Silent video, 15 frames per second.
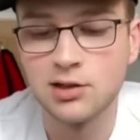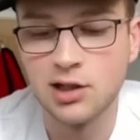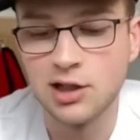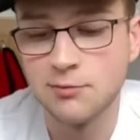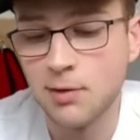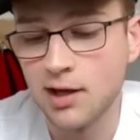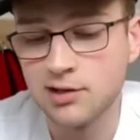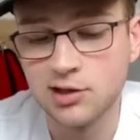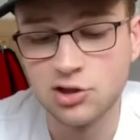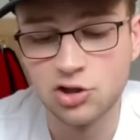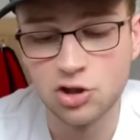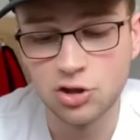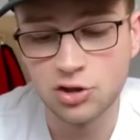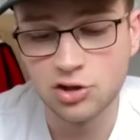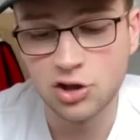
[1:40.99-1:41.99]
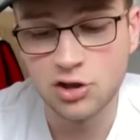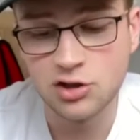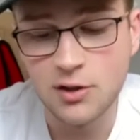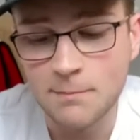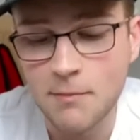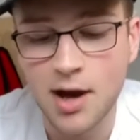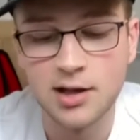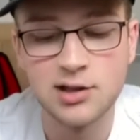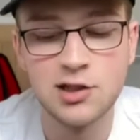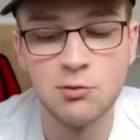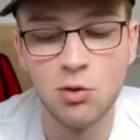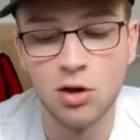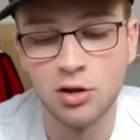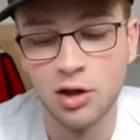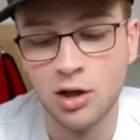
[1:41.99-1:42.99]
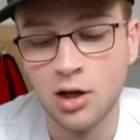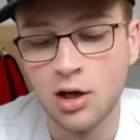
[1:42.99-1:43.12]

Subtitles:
in this passage, such as the Mighty One,